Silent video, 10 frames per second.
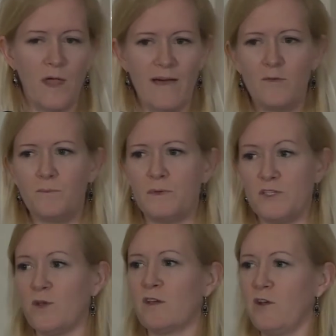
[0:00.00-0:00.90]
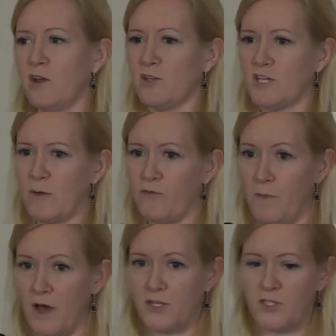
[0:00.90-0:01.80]
haven't been doing a very good job of
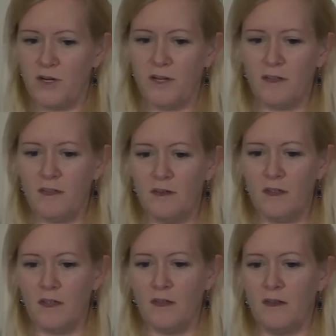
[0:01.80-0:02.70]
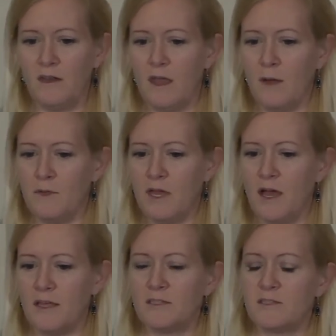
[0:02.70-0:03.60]
monitoring in MBIs